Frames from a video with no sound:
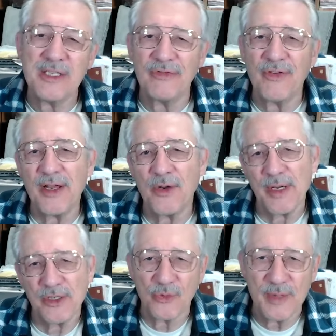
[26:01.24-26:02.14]
to find a
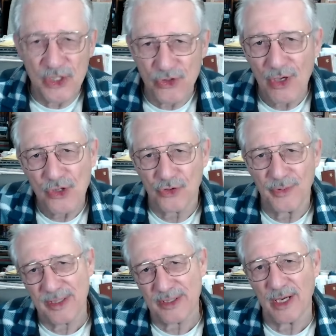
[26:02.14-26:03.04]
way to
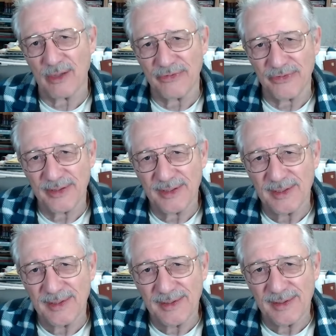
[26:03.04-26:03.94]
restructure itself,
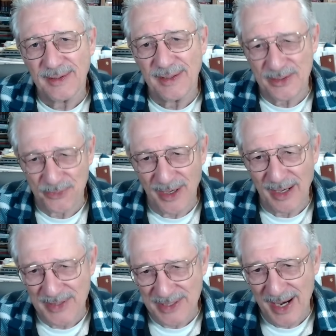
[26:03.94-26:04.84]
is what
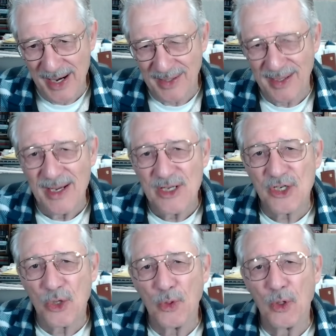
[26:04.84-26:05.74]
I'm saying.
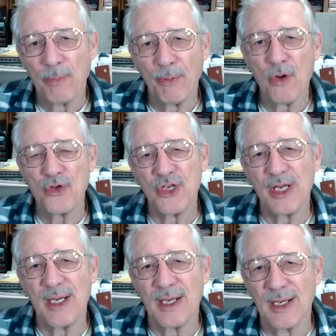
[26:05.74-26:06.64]
So we're
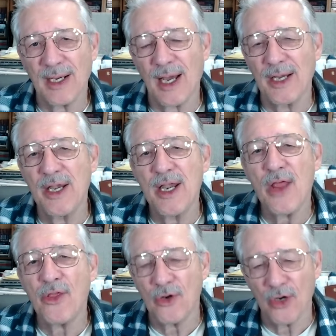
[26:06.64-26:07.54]
approaching
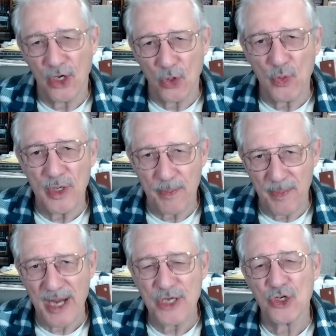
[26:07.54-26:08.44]
another
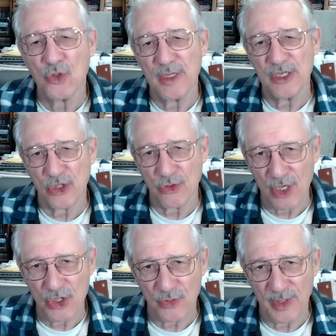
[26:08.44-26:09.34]
major
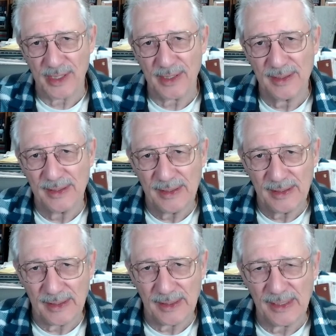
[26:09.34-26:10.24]
restructuring,
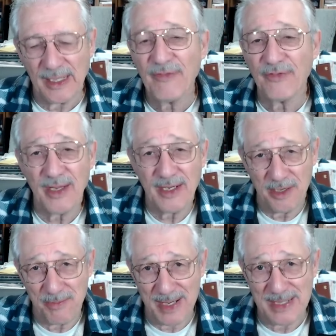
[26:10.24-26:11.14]
if they
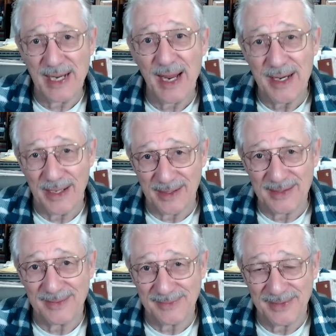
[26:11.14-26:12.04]
can maintain
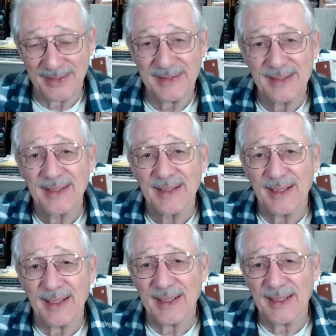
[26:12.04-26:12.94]
it, right,
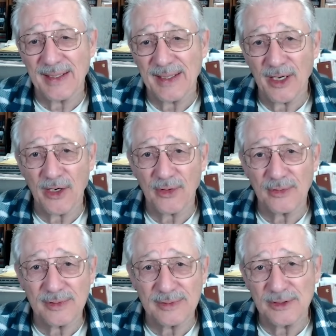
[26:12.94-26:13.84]
here
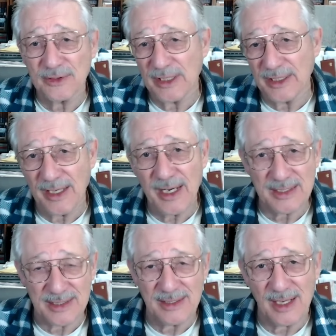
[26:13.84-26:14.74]
in the
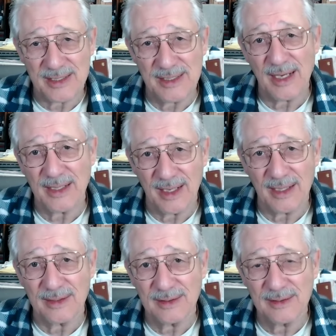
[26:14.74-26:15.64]
next decade.